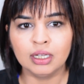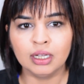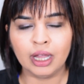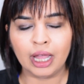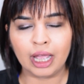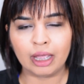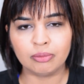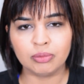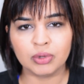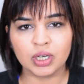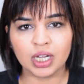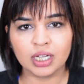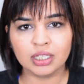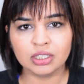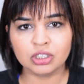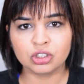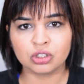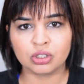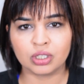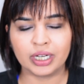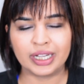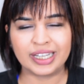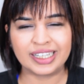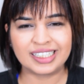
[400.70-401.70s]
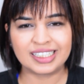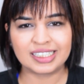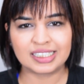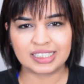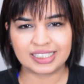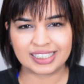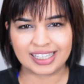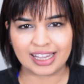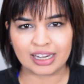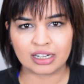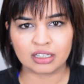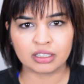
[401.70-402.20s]
I'm not trying to
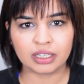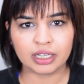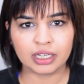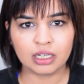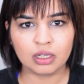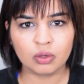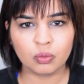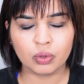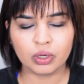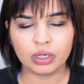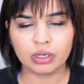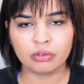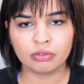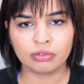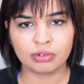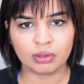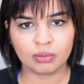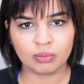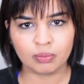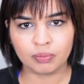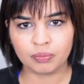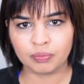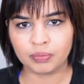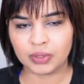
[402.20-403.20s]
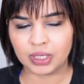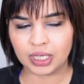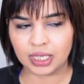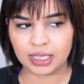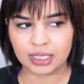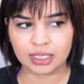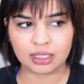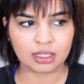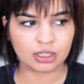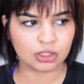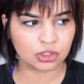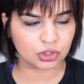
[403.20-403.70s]
scare anyone from
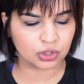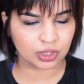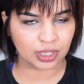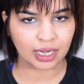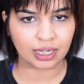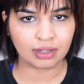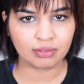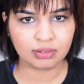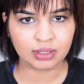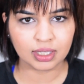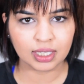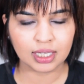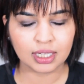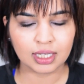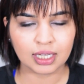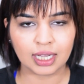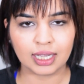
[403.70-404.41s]
like traveling.